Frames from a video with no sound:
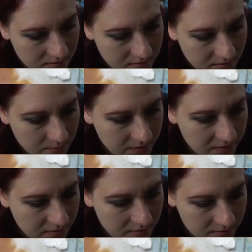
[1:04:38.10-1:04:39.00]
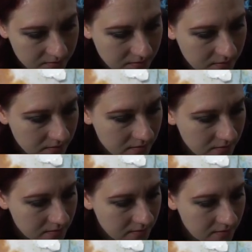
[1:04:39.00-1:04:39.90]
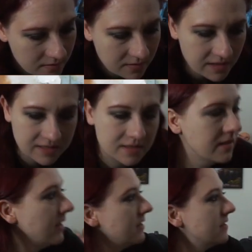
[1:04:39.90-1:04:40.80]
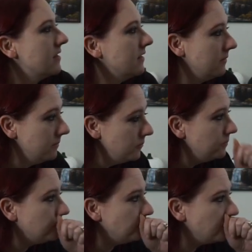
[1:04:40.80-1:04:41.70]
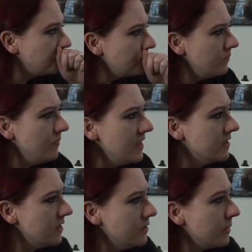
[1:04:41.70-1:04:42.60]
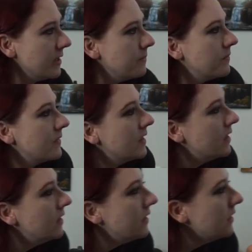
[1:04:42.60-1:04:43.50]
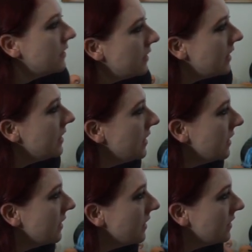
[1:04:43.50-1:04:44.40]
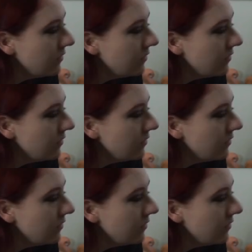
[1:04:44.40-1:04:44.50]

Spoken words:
There we go. That's nice. Excuse me. And